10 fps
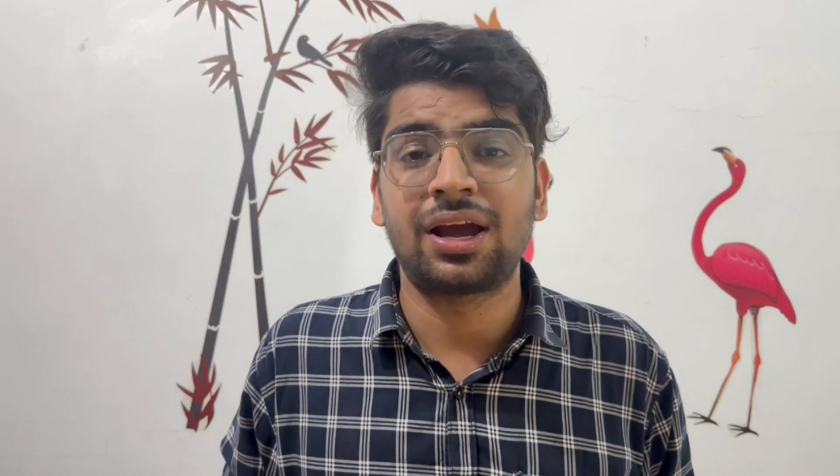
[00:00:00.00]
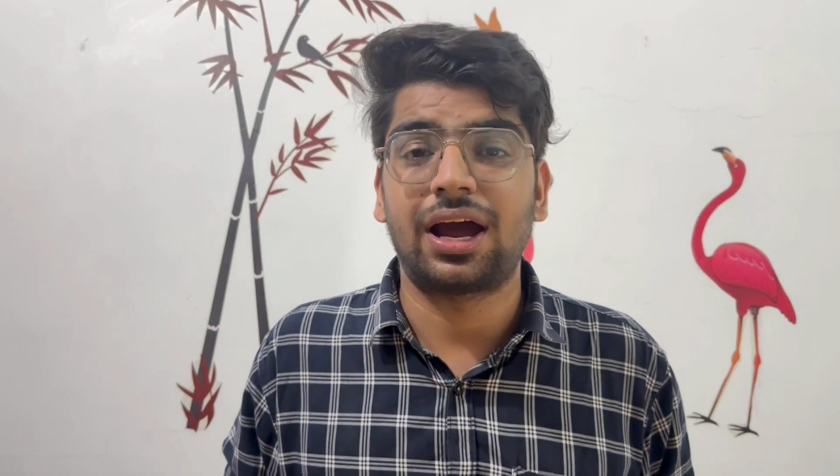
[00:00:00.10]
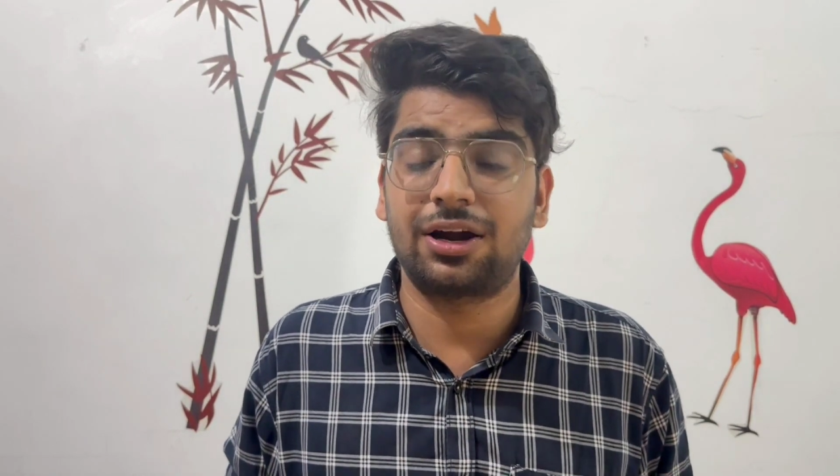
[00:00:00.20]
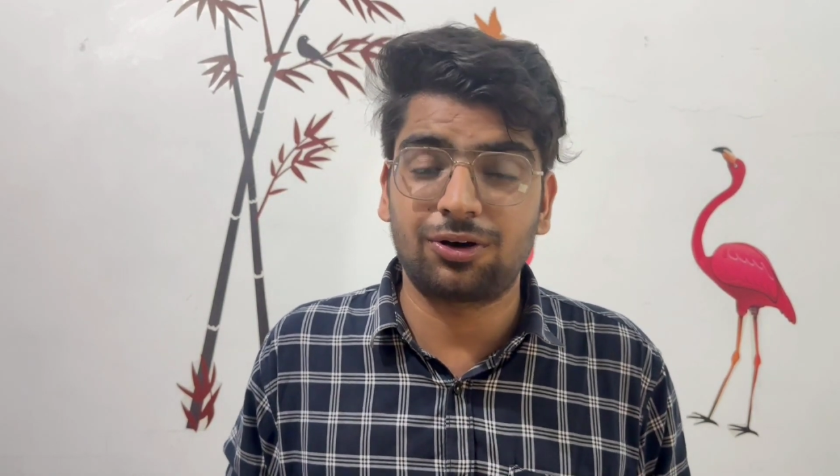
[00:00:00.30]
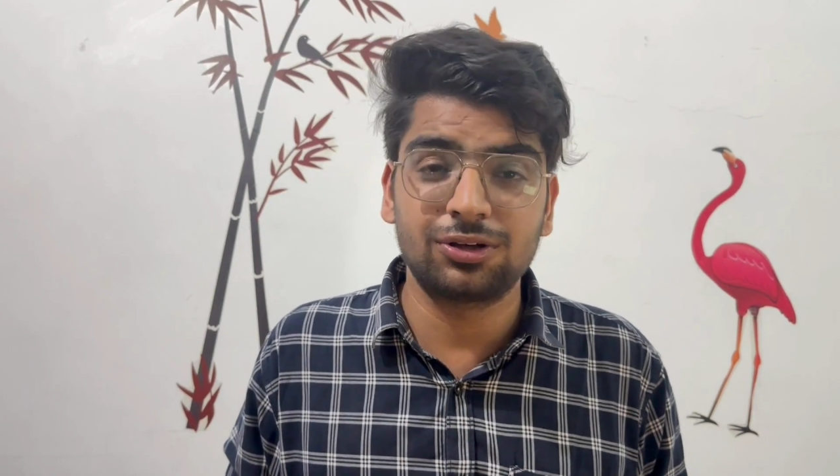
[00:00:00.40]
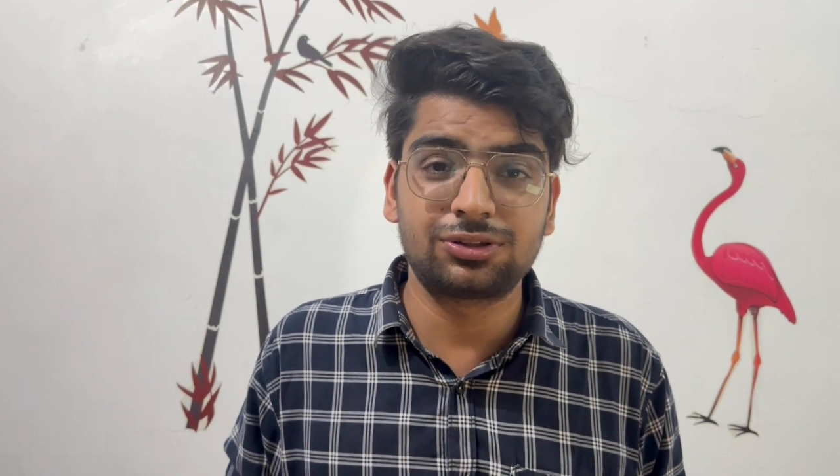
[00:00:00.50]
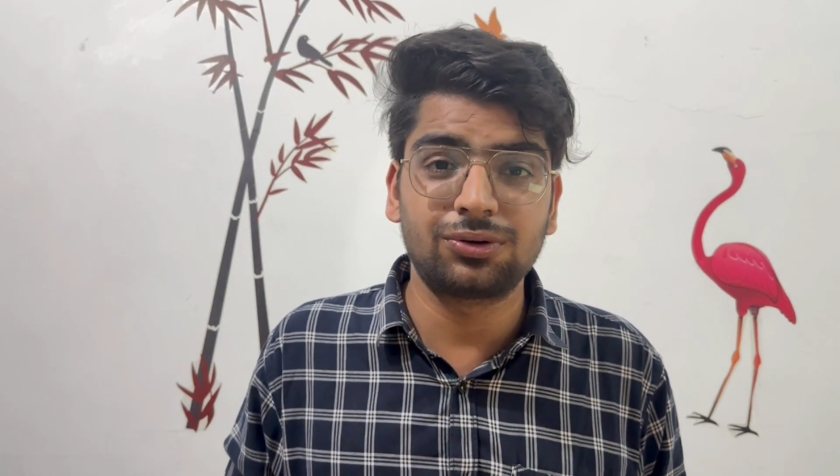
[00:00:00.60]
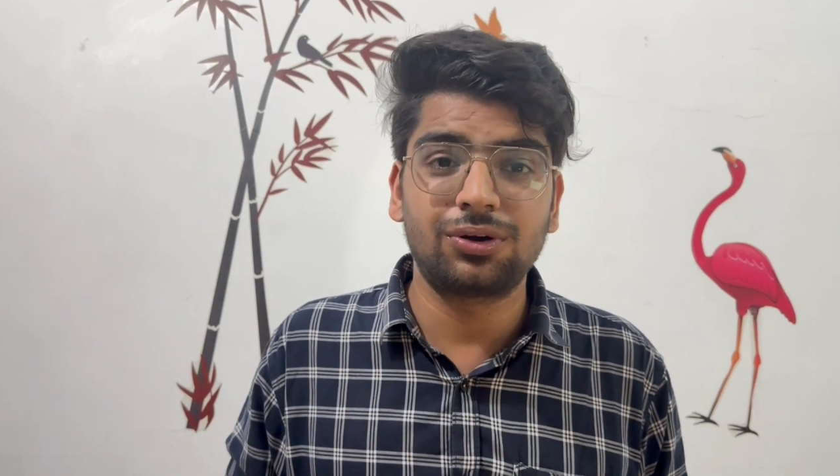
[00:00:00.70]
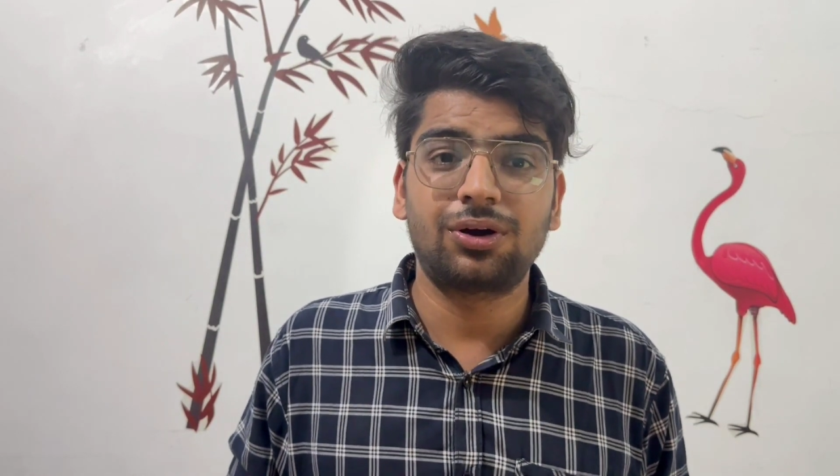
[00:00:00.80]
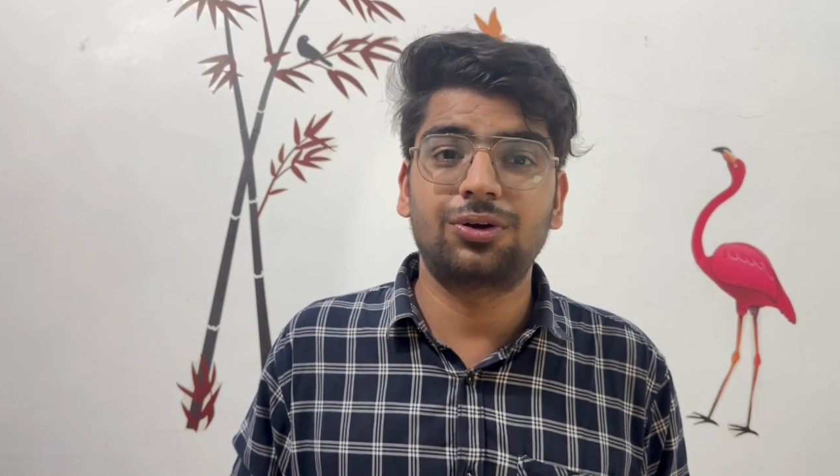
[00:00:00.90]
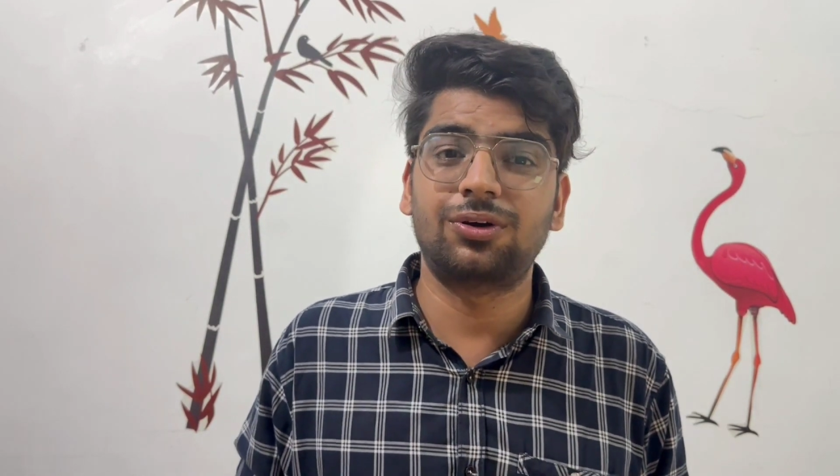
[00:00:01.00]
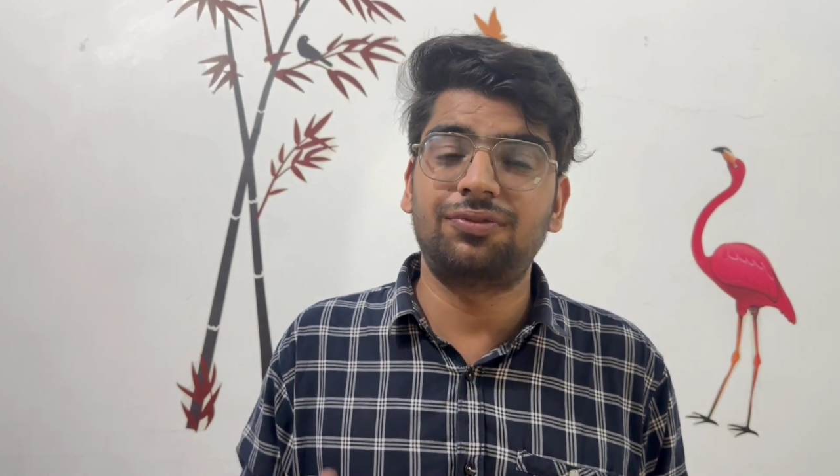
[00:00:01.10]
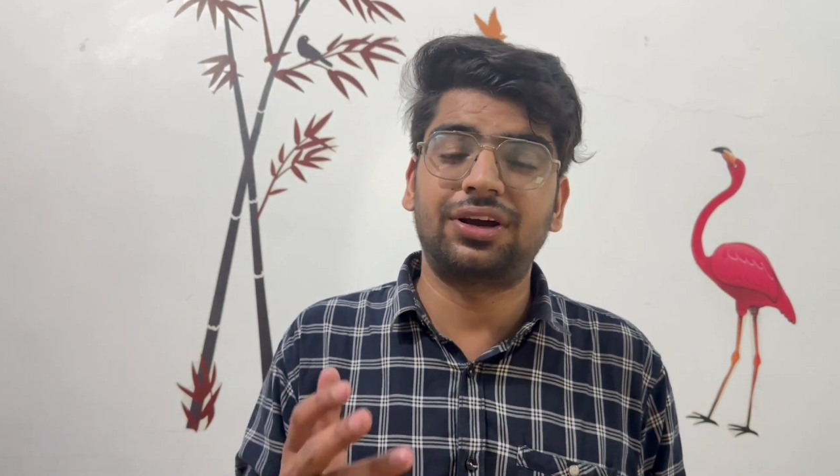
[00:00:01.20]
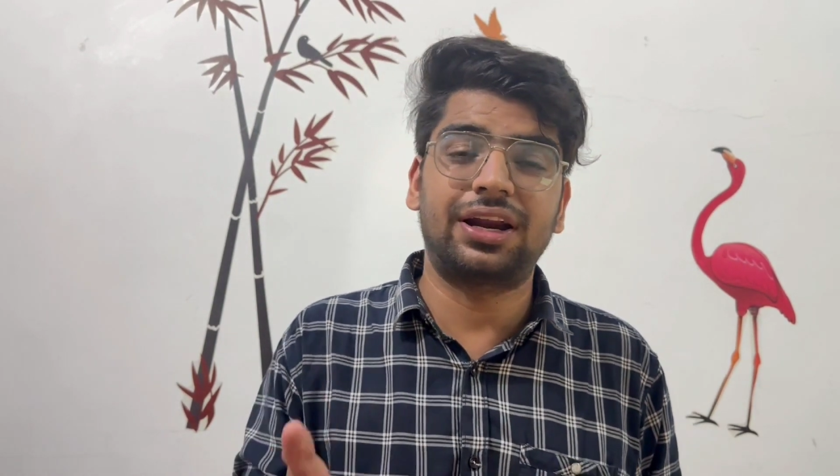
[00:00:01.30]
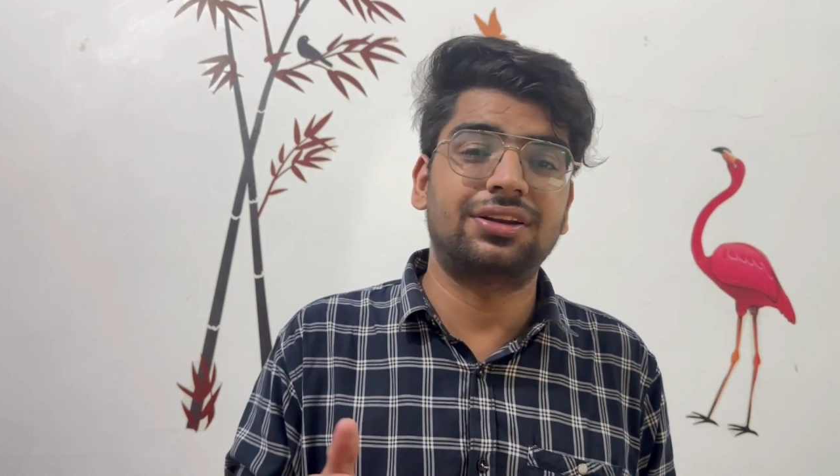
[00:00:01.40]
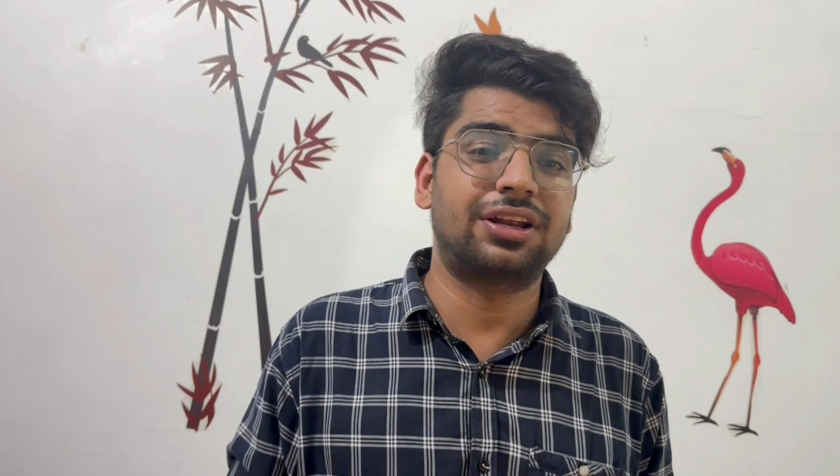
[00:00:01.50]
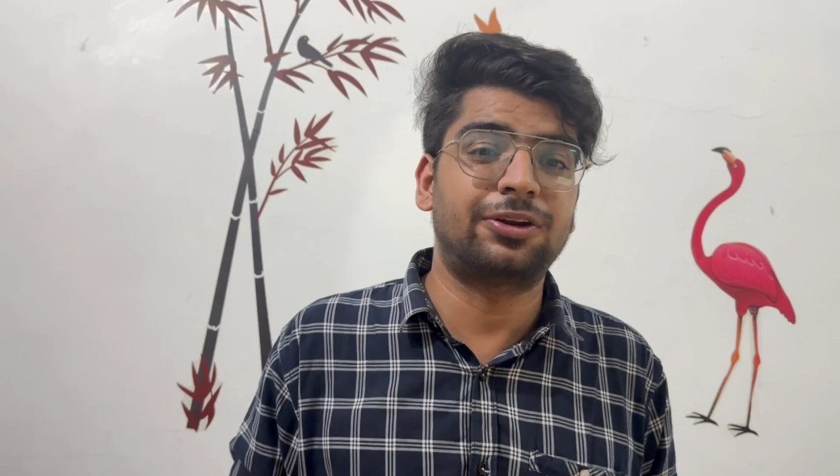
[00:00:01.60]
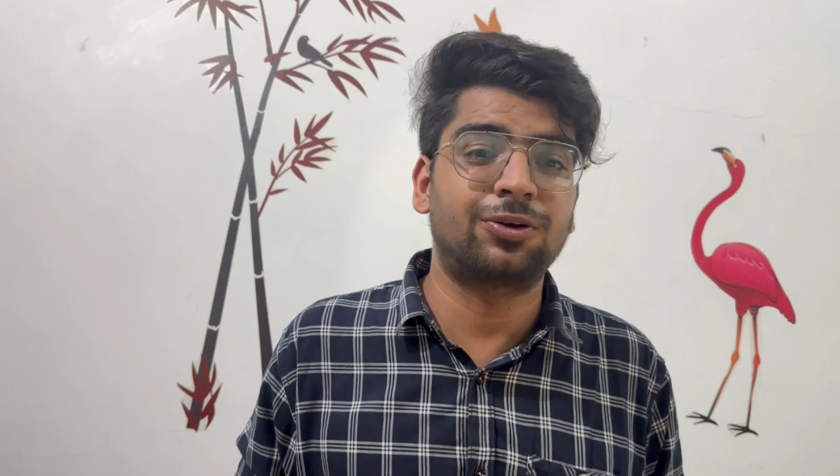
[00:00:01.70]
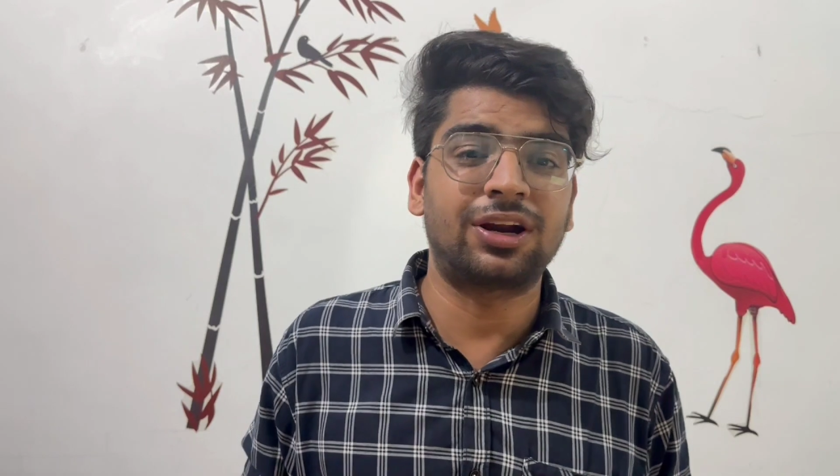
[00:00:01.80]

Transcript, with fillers: And also, don't forget that you